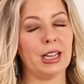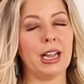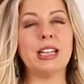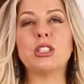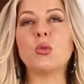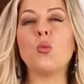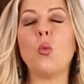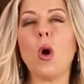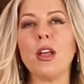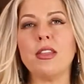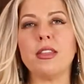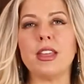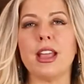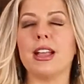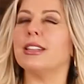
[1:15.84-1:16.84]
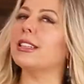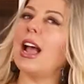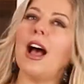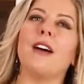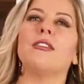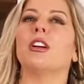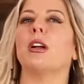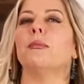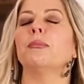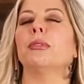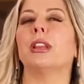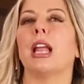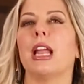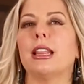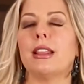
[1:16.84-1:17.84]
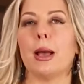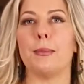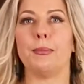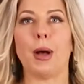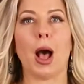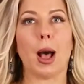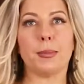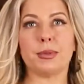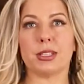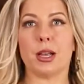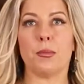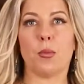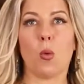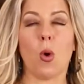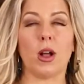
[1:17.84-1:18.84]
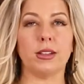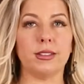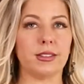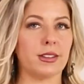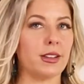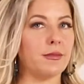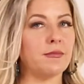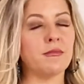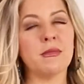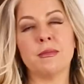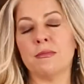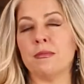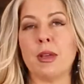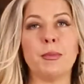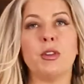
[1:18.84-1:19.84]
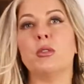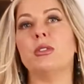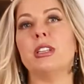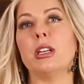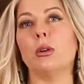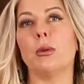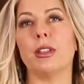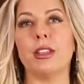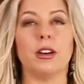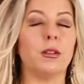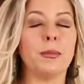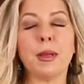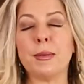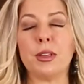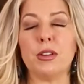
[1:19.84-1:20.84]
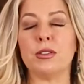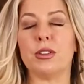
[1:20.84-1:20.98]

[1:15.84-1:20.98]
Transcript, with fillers: It's one thing to have a complaint that pops up once and maybe you deal with it or maybe you